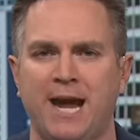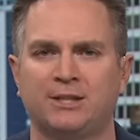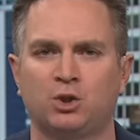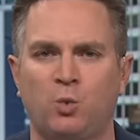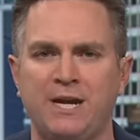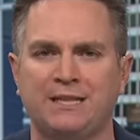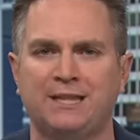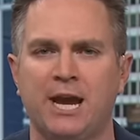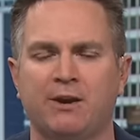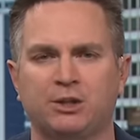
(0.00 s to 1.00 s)
a tweak
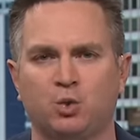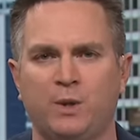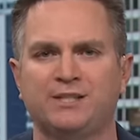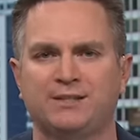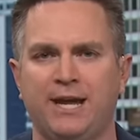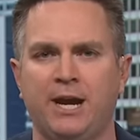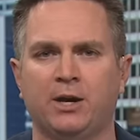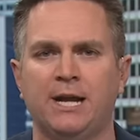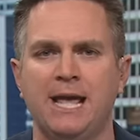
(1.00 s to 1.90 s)
there, a twist there,